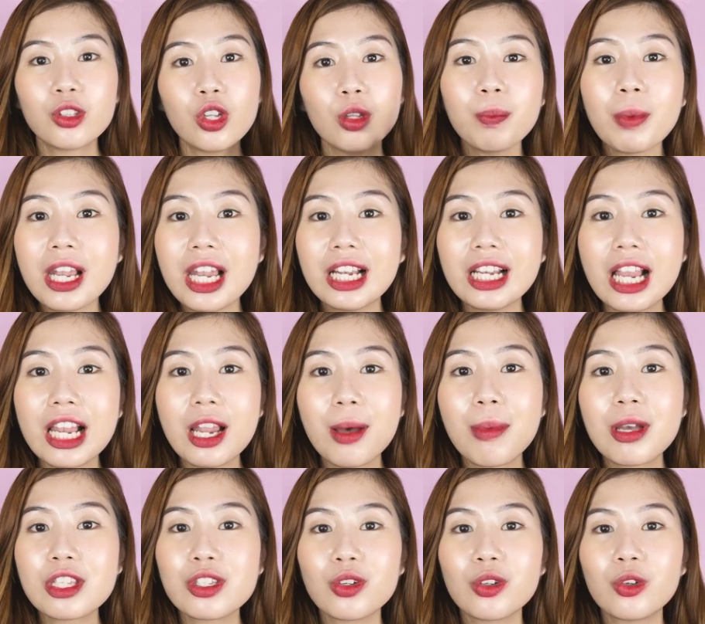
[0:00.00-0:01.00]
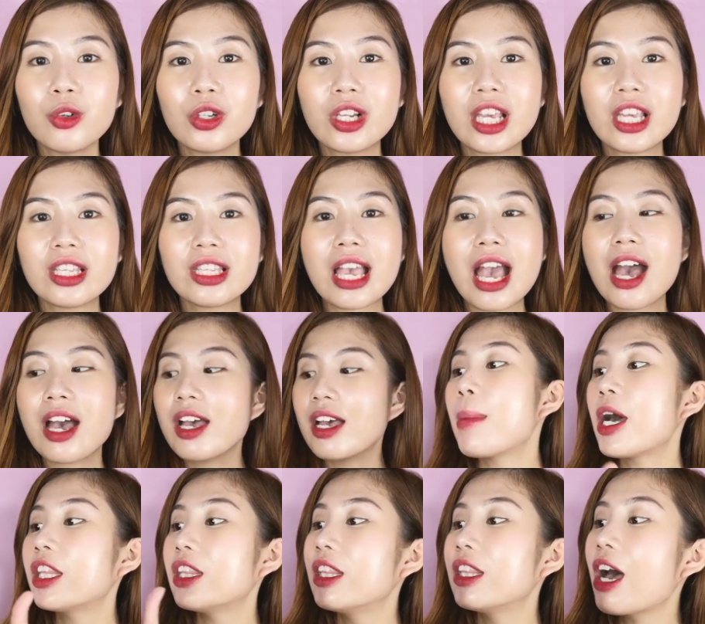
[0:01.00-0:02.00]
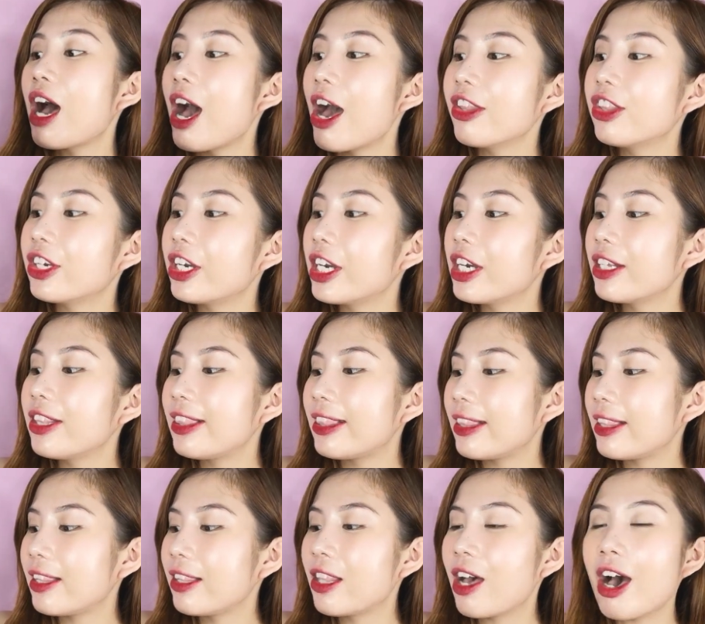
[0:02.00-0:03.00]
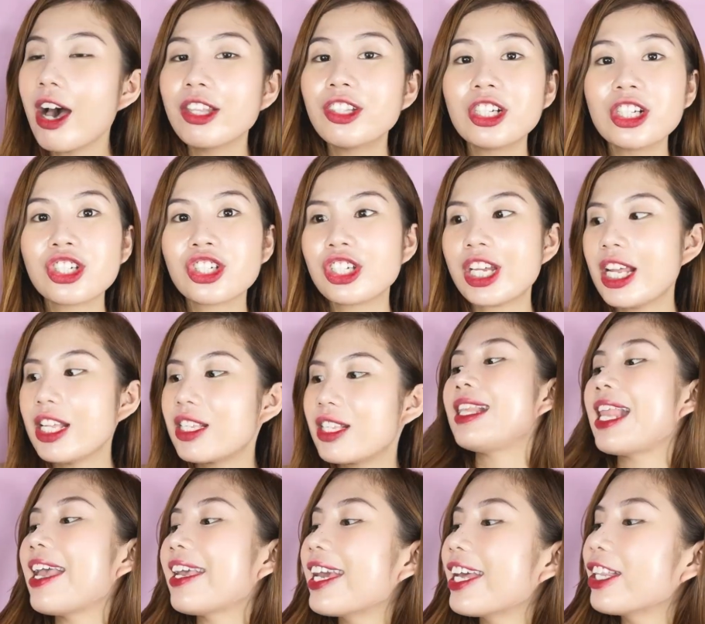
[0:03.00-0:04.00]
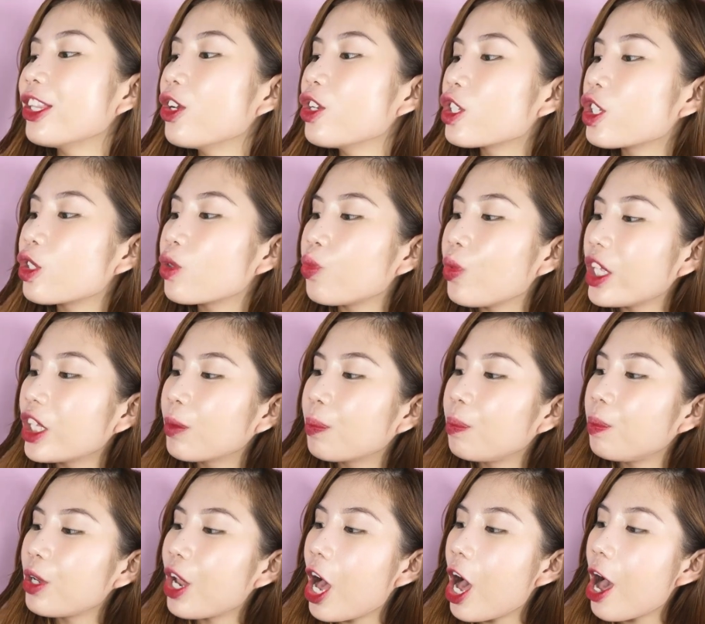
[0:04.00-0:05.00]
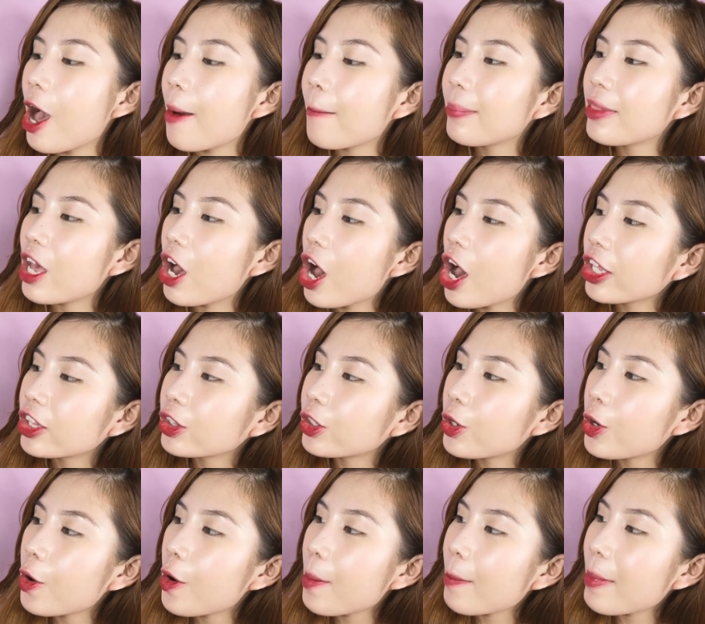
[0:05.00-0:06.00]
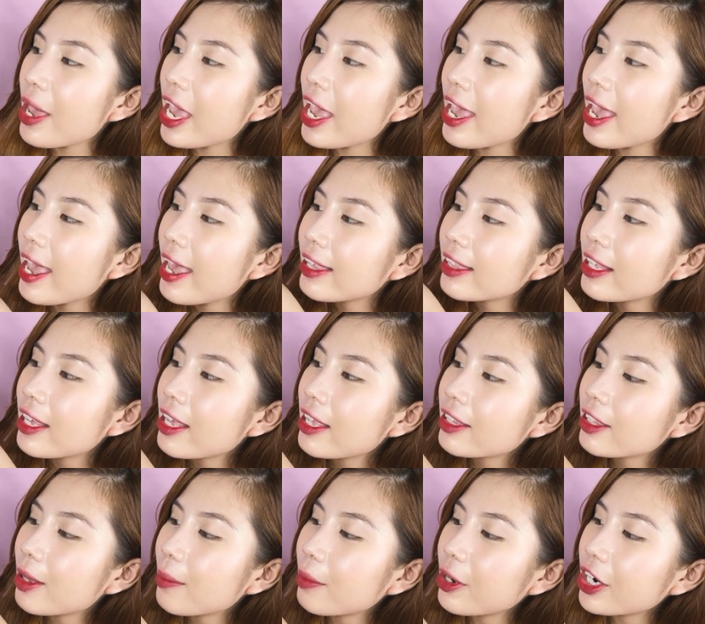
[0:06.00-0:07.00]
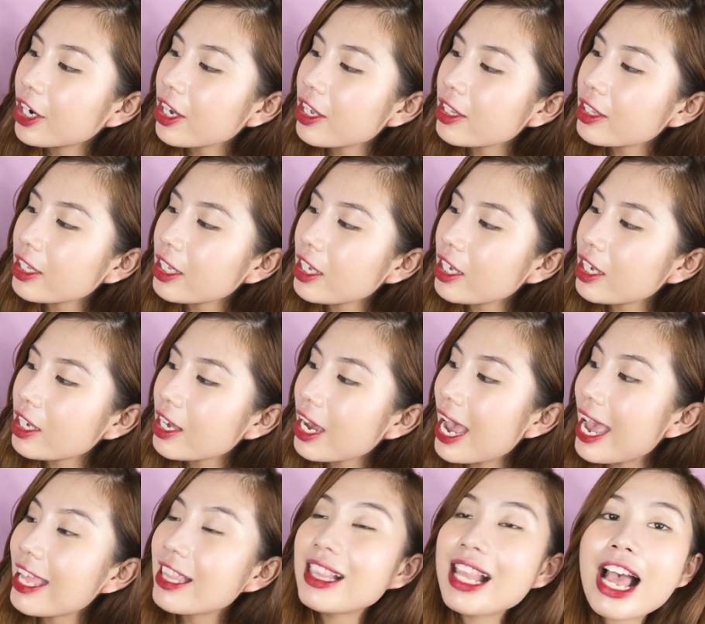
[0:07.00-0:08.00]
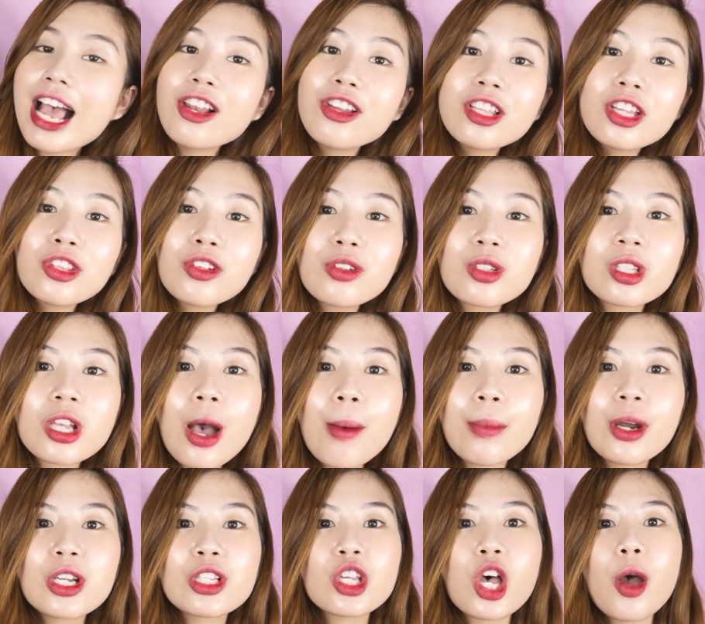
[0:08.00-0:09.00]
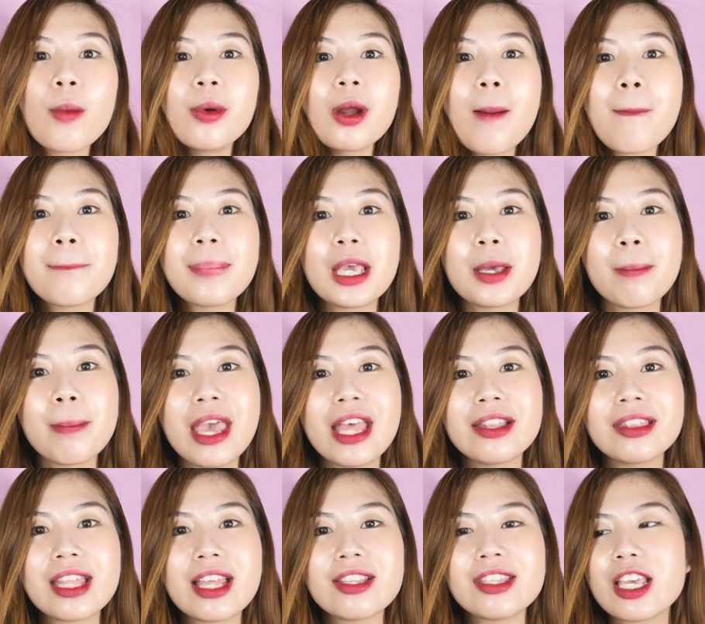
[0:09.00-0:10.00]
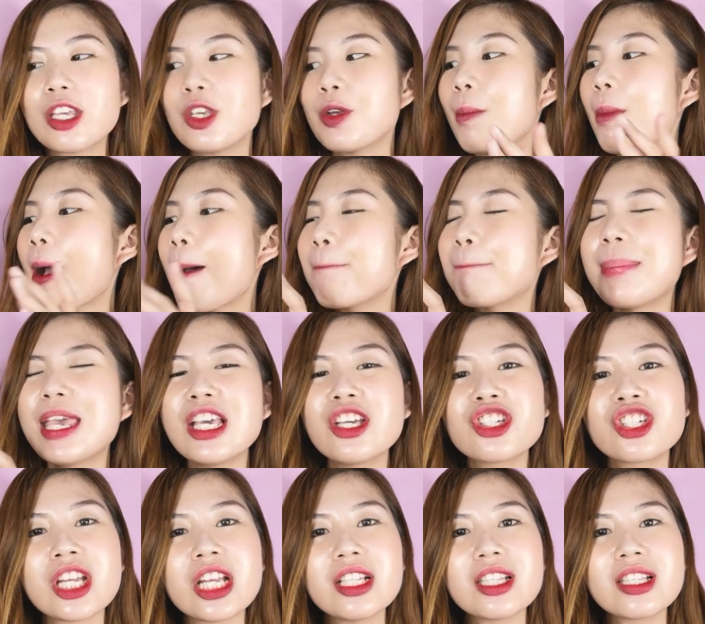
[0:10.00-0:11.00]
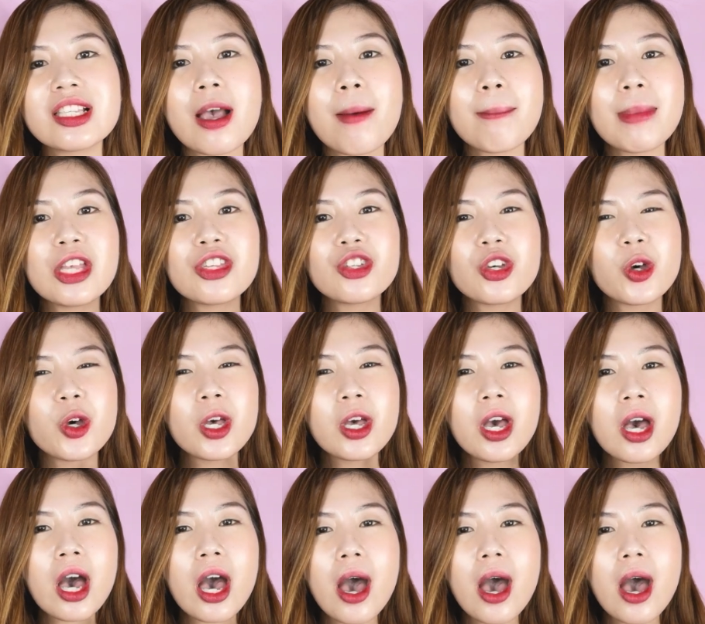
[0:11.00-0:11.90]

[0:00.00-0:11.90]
dun pa lang lalabas yung kulay niya. But the other shades, like itong Sweet Plum, the Autumn, and the Burgundy, and lalo na itong Summer, sobrang pigmented niya. Yung mga pink shades lang, medyo